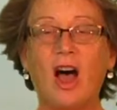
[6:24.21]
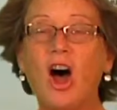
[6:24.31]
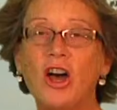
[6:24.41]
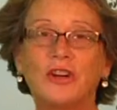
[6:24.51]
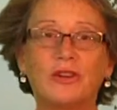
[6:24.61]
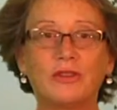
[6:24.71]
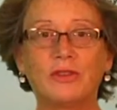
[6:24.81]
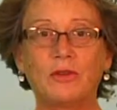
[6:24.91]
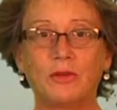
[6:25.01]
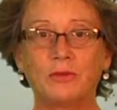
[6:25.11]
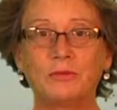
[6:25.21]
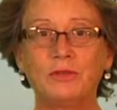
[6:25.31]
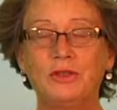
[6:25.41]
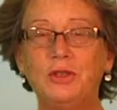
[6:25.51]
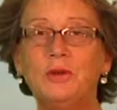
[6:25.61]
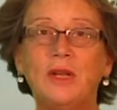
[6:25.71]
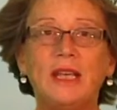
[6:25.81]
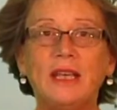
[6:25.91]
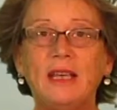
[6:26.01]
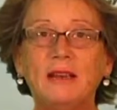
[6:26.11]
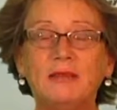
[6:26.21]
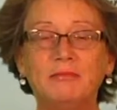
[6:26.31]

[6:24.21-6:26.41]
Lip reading: honor or duty